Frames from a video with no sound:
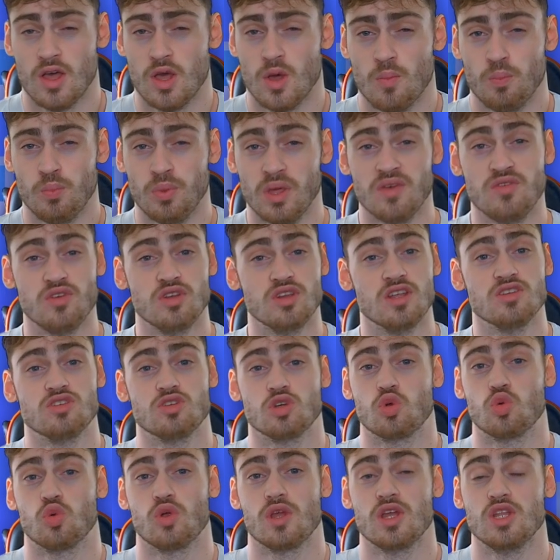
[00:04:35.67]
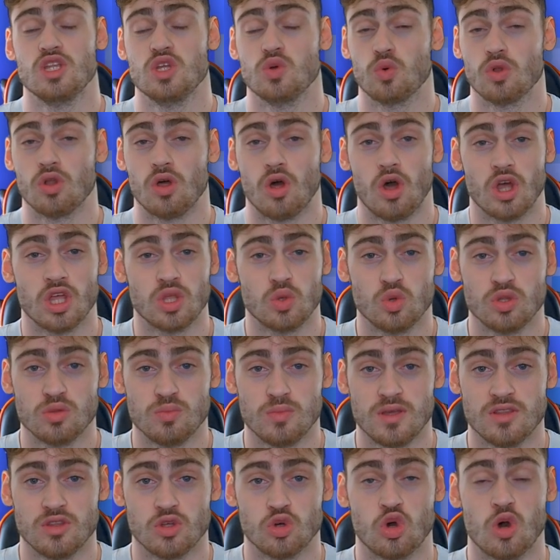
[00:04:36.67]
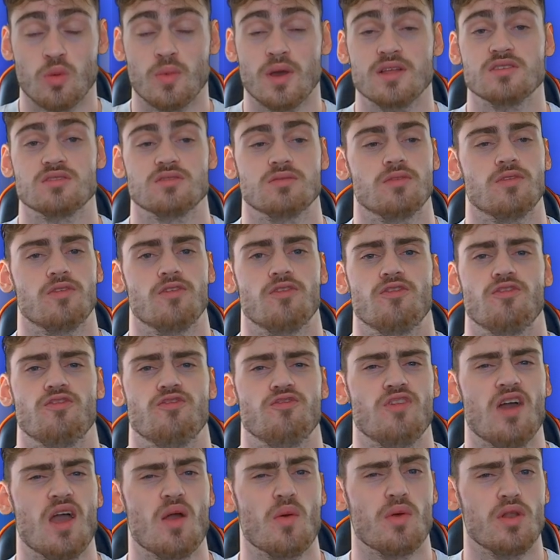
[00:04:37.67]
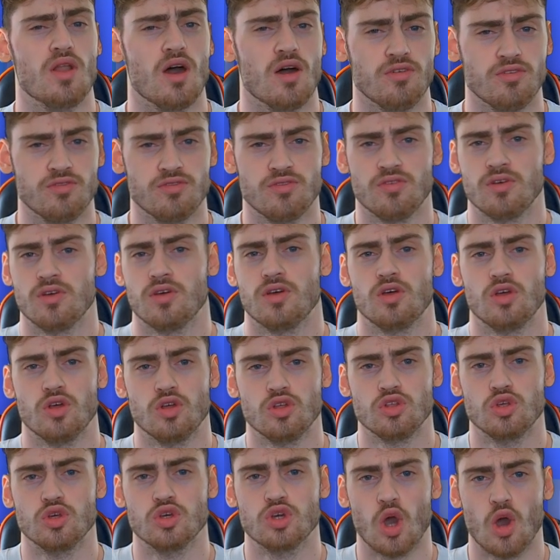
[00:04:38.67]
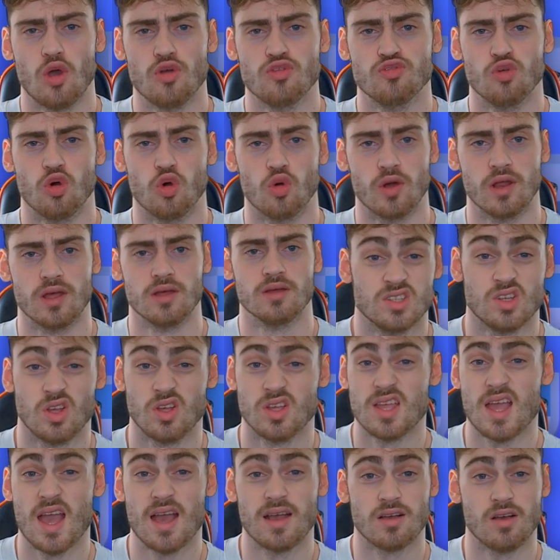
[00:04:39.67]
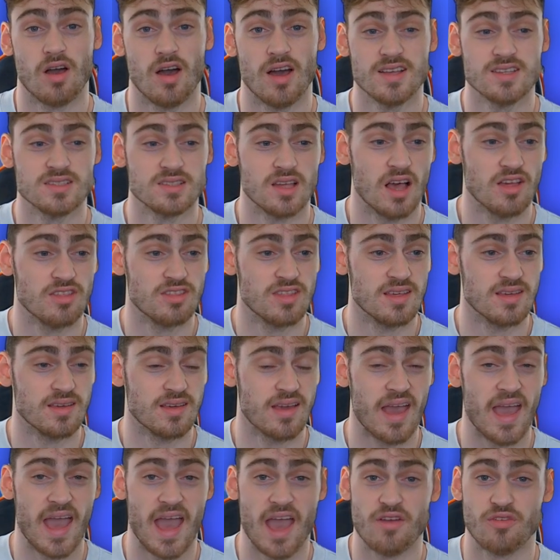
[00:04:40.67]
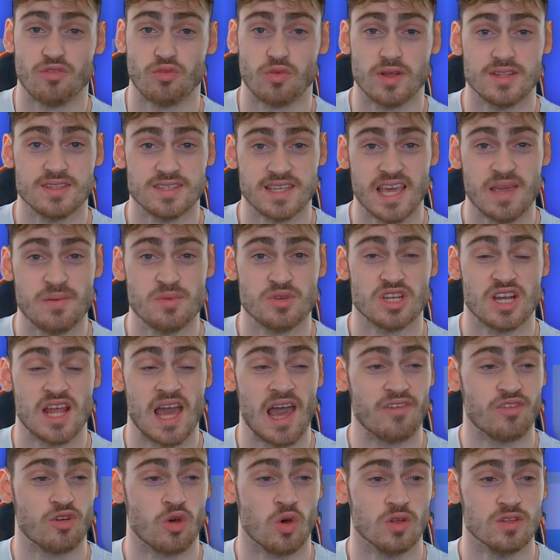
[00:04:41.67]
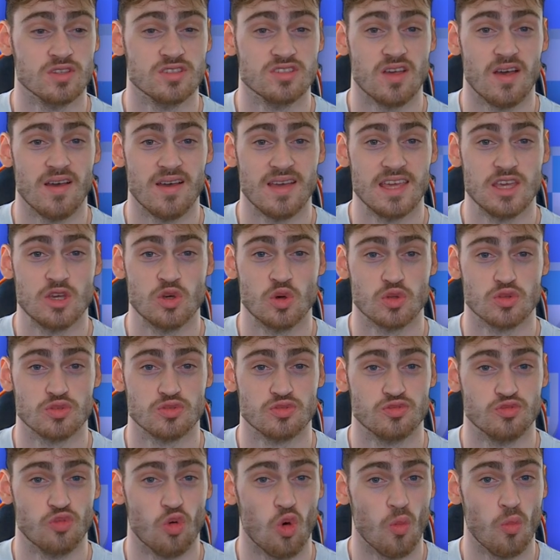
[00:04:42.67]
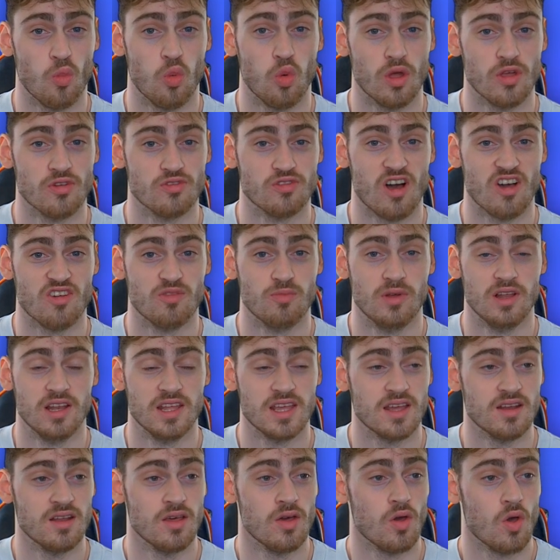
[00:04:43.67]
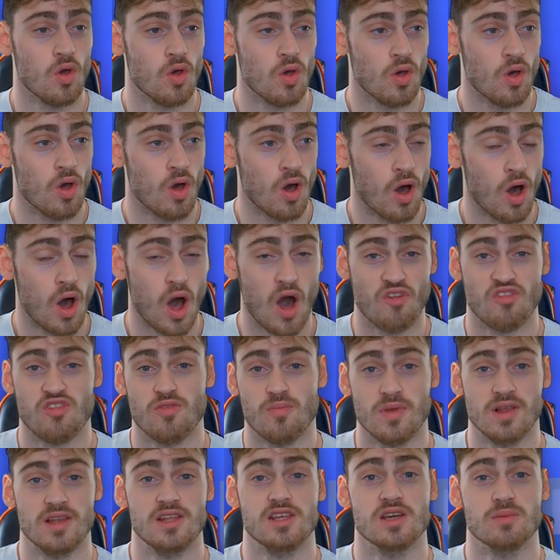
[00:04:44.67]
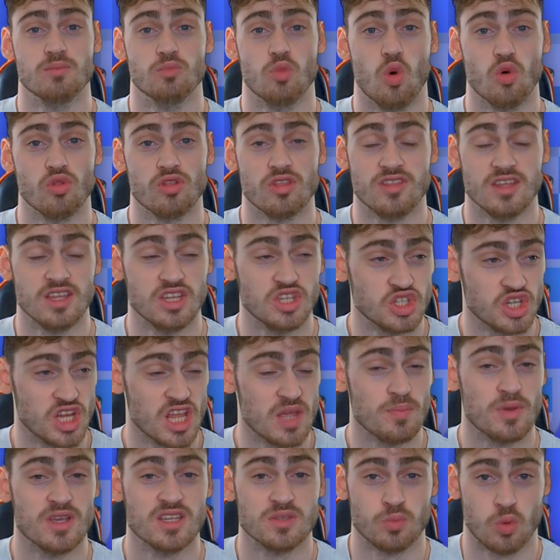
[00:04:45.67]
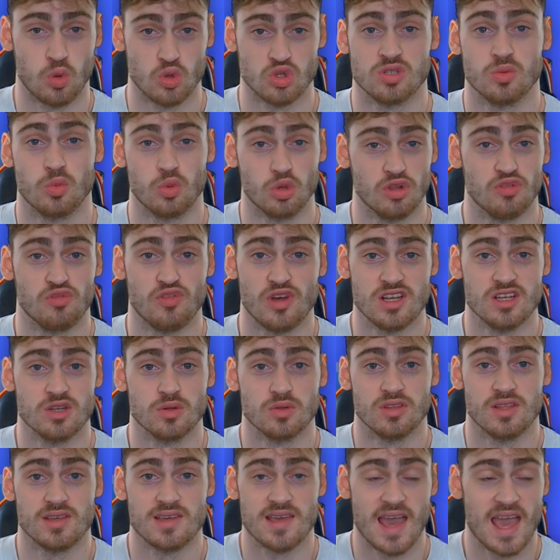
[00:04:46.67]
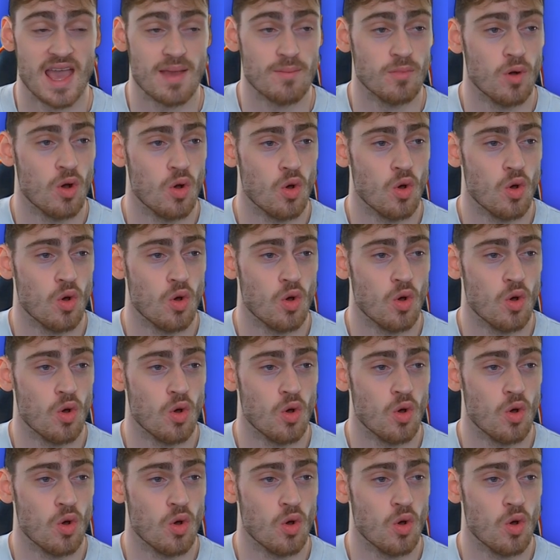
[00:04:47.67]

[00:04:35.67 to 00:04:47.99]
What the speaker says: But if you disagree and you want to argue with me in the comments, fair enough, you go for it. So yeah, guys, I think every team should have Konza. He costs 4.5 million. $500,000 more than the cheapest possible defender in the game.